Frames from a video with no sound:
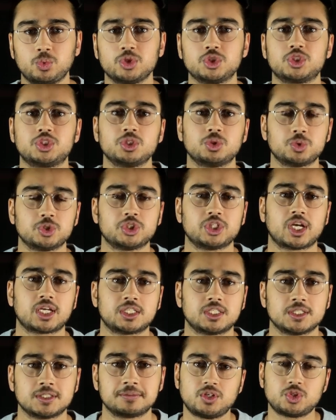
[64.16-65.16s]
still reject
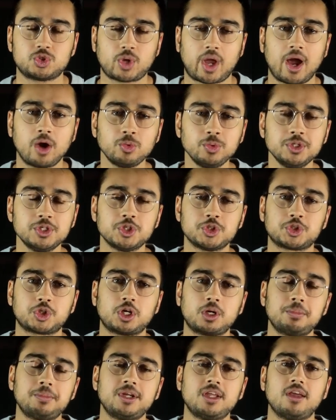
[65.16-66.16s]
it. So how do we
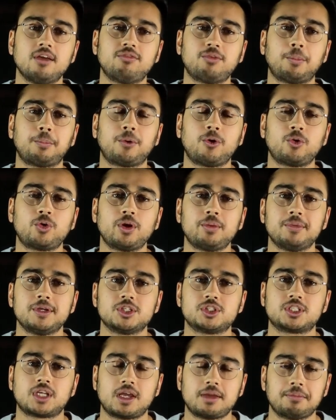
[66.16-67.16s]
determine if a program
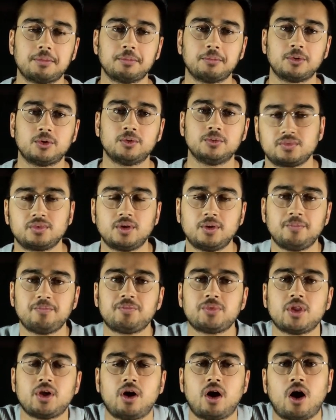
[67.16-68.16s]
is typable?
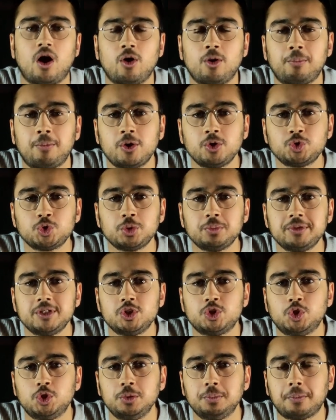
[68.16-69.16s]
Our approach will be in
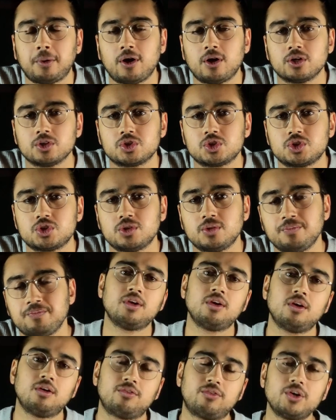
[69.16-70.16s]
two parts.
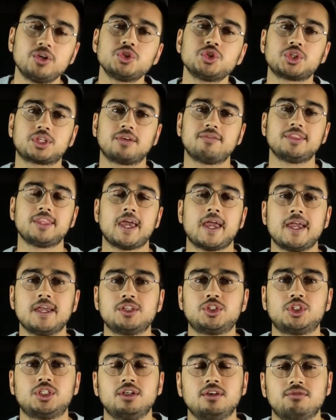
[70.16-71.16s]
First, given the
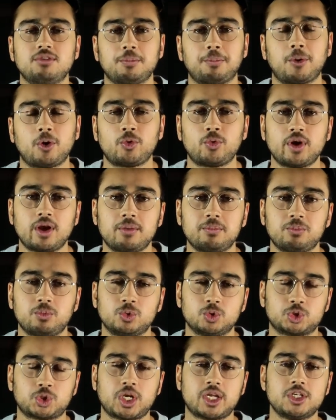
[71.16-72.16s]
AST of the program,
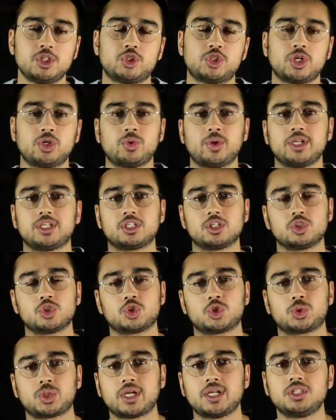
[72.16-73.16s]
we'll try to generate
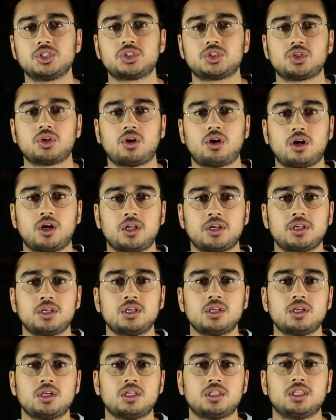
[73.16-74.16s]
constraints on
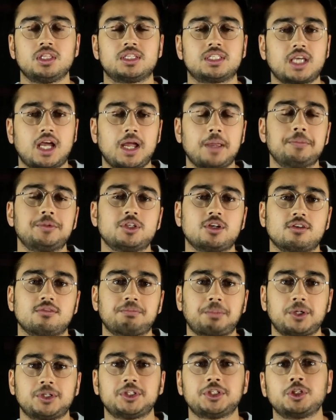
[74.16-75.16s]
the types of
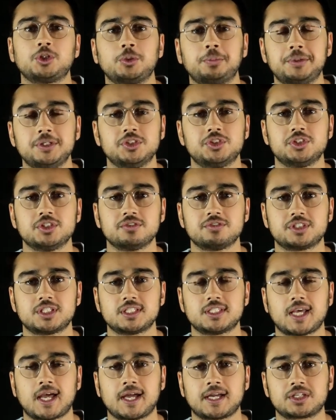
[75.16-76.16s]
particular pieces of
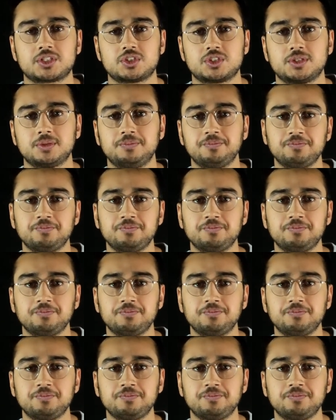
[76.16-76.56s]
syntax.